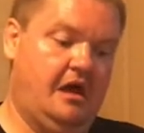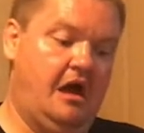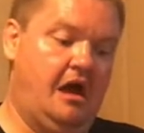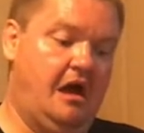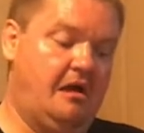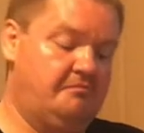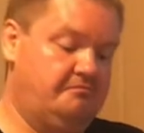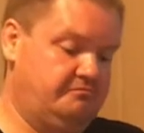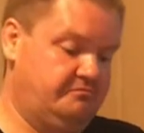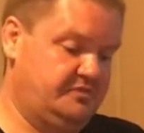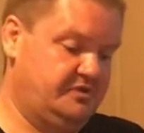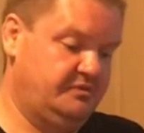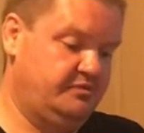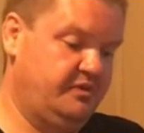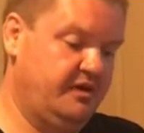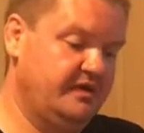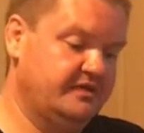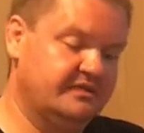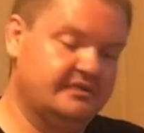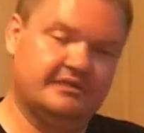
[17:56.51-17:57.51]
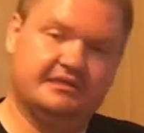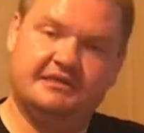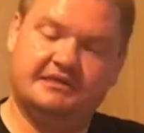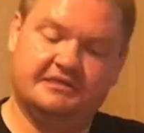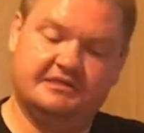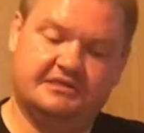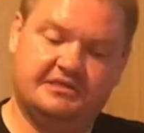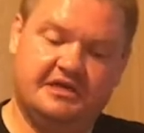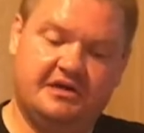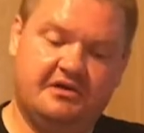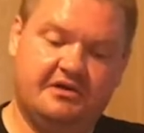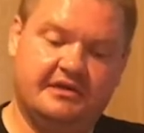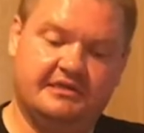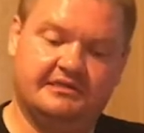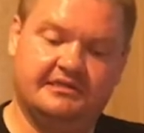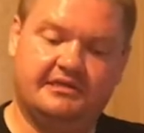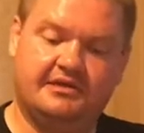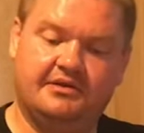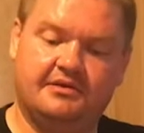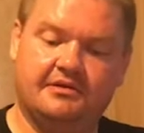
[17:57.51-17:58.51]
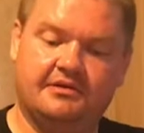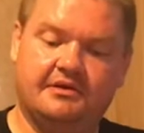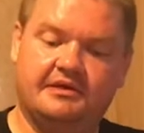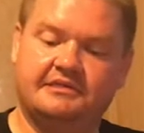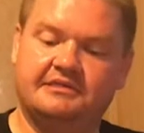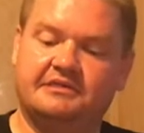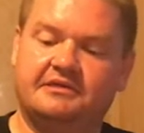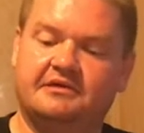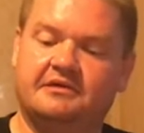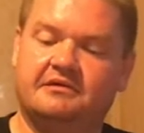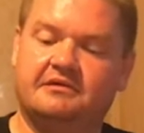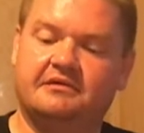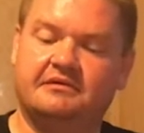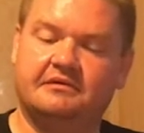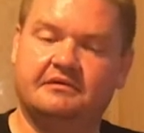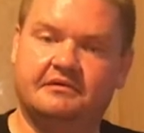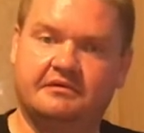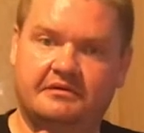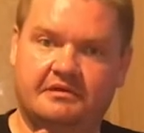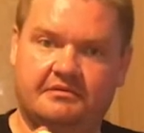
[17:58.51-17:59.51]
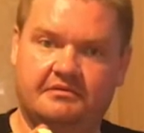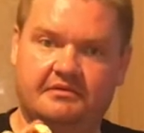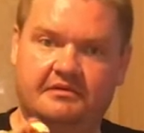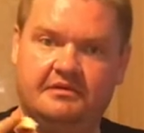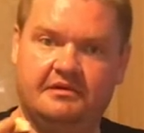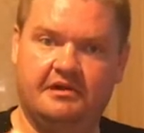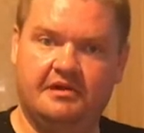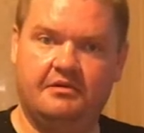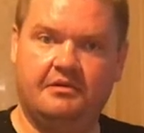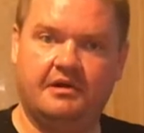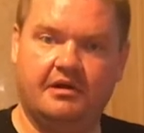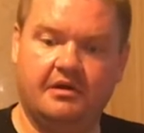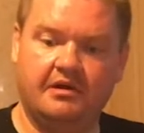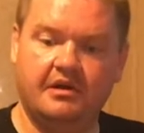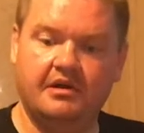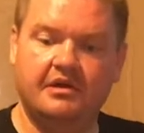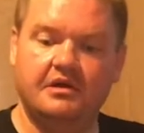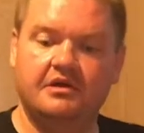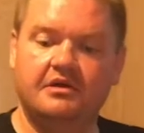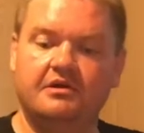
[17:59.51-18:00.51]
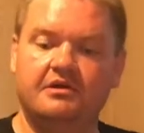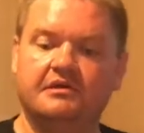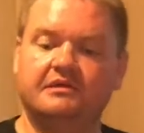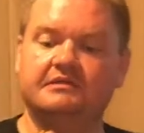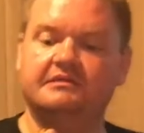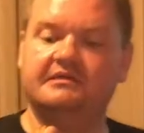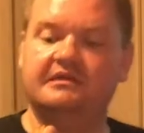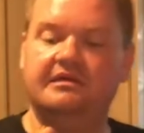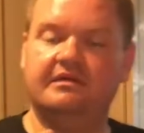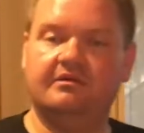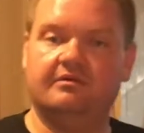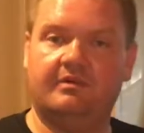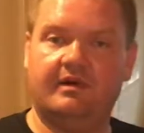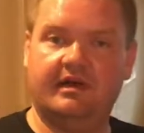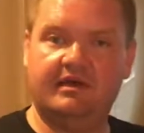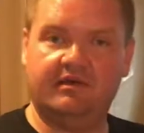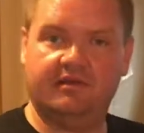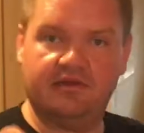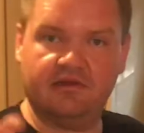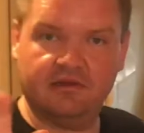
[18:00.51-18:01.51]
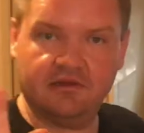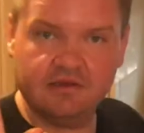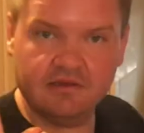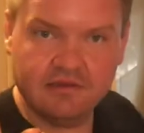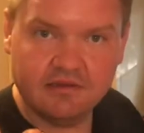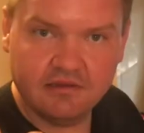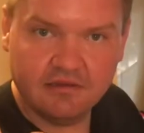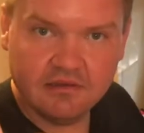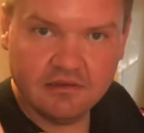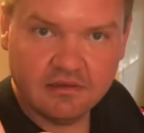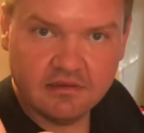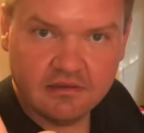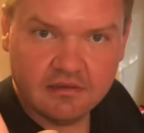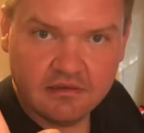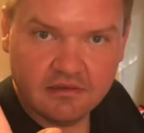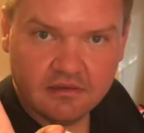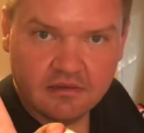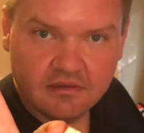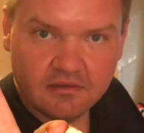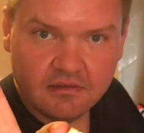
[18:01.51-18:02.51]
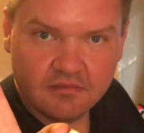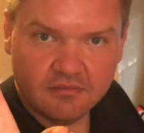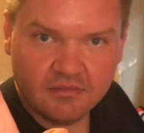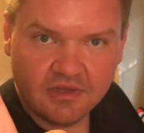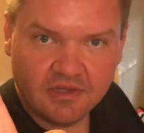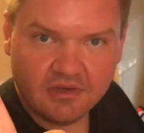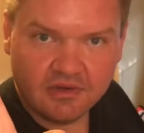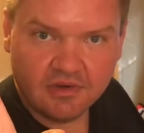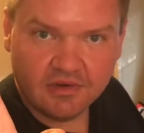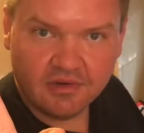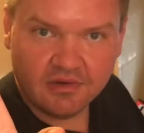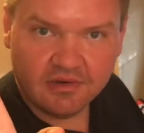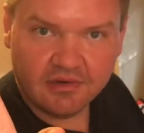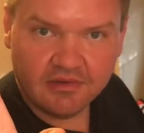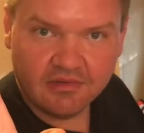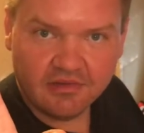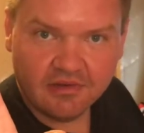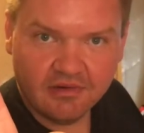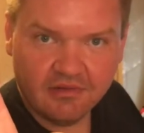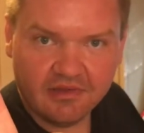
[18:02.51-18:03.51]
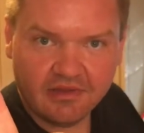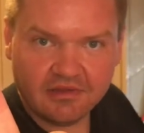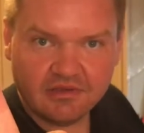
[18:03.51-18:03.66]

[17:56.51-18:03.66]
I'm surprised that it doesn't tear easier. So here we are. You can see the white of the bean curd in there, that